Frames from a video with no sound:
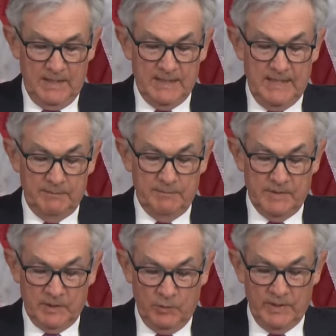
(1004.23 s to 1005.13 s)
And that
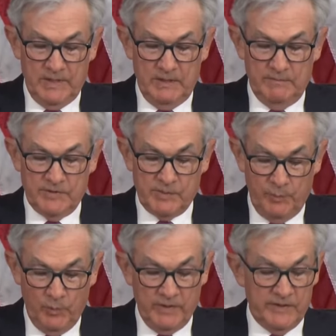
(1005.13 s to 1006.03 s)
liquidity
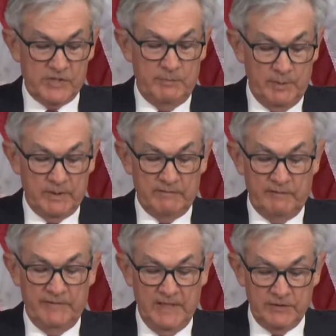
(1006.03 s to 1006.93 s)
supported the stability of
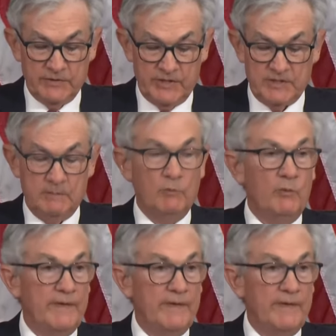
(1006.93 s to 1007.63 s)
the financial system